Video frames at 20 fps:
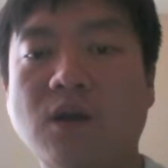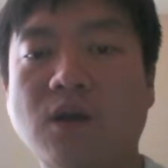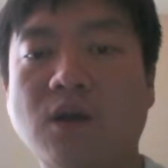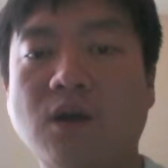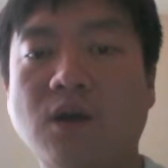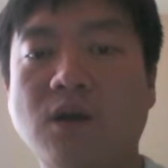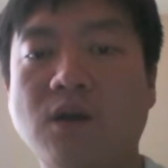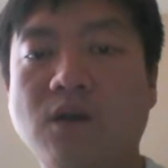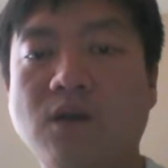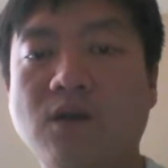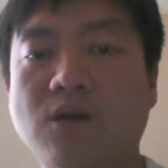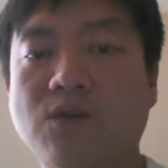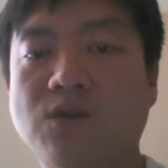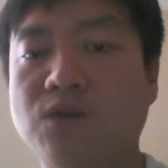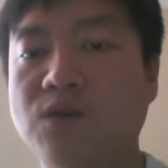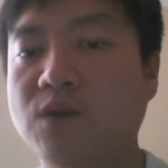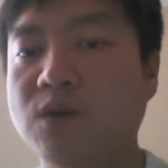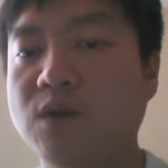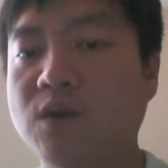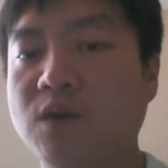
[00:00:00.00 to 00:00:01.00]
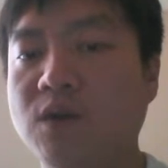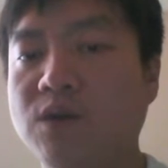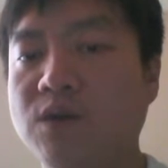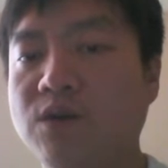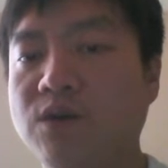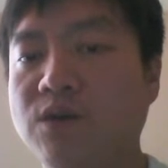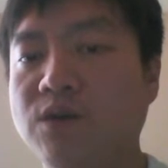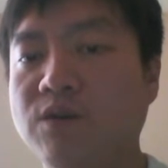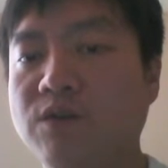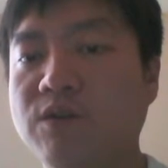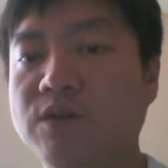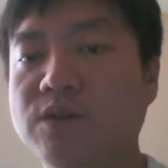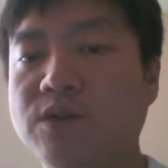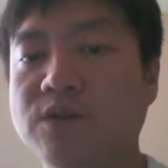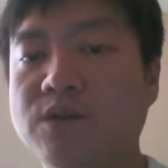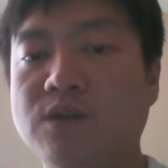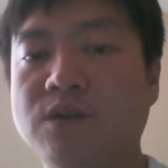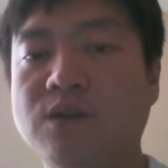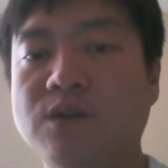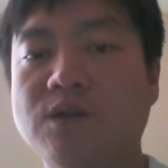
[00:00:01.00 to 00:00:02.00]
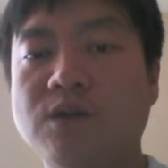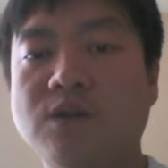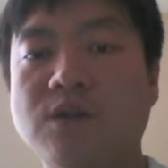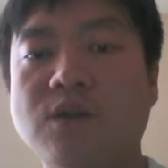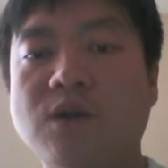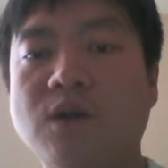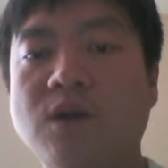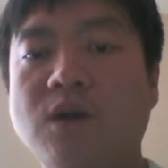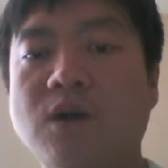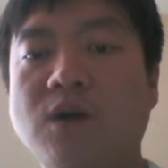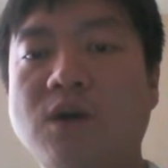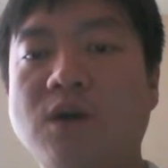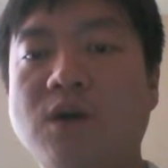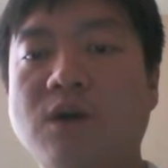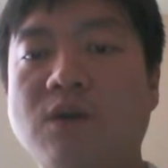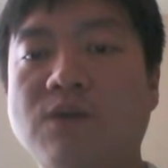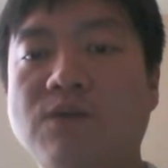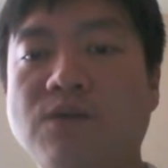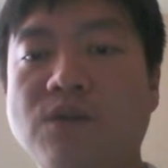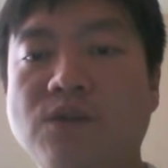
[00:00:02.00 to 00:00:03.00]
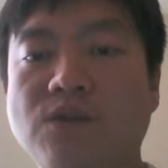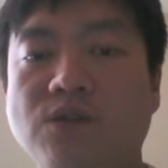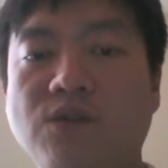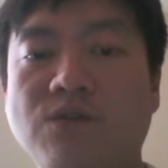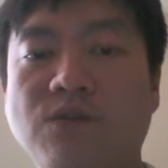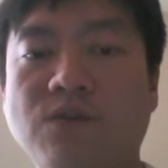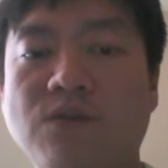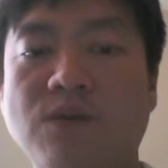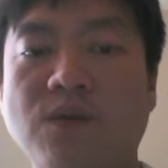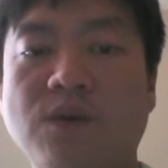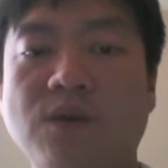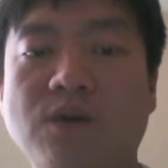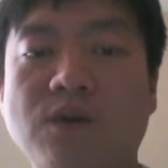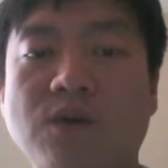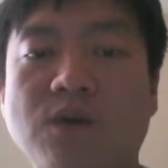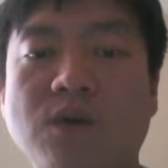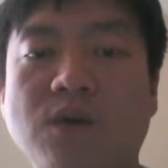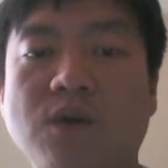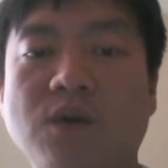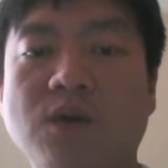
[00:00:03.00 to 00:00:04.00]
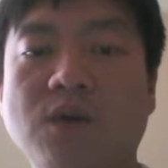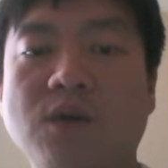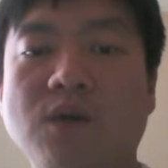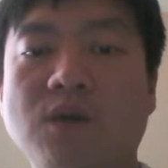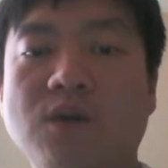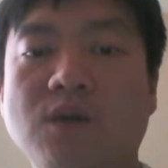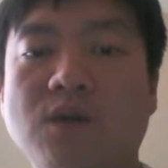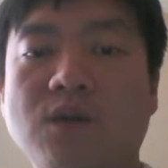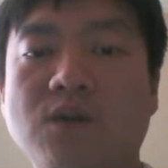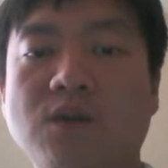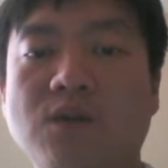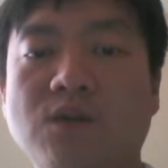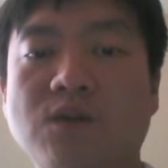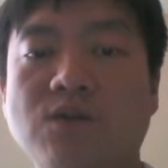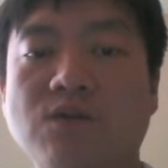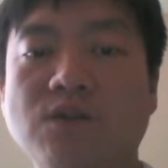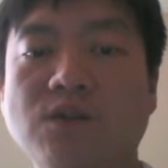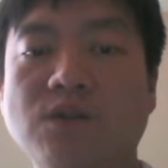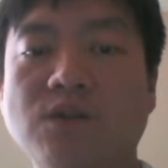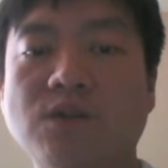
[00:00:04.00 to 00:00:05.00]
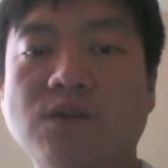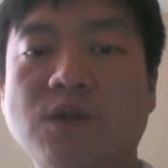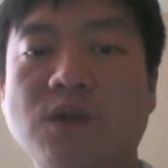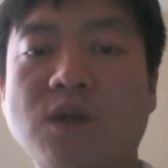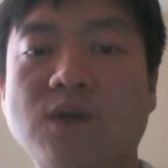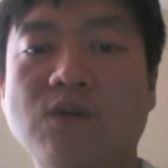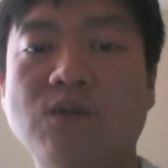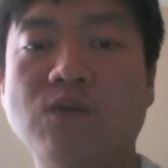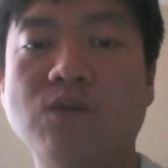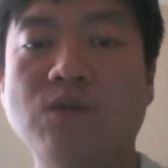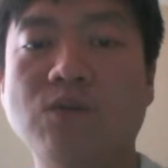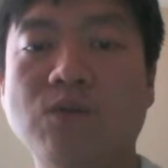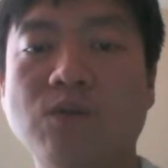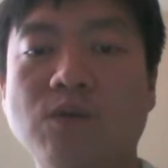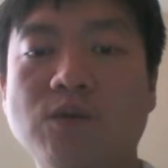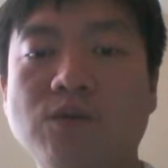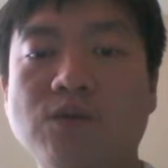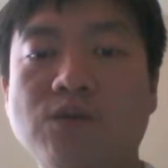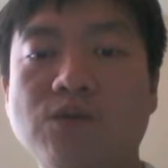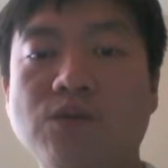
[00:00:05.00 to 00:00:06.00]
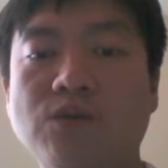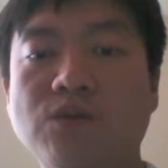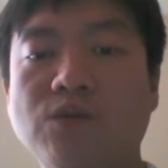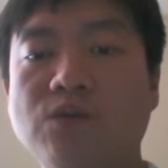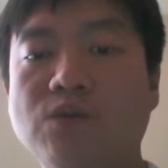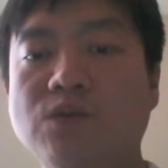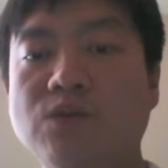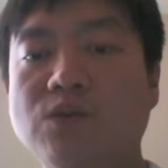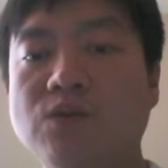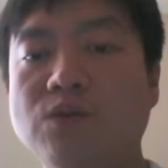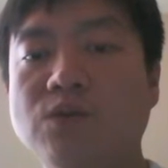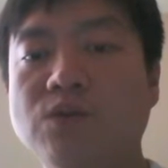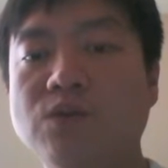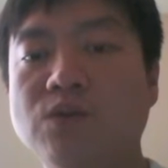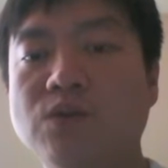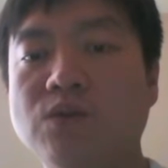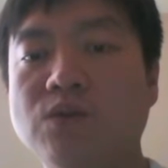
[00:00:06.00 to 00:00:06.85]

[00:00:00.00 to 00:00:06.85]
I took the linear regression feature from there. The reason is that the robust tool,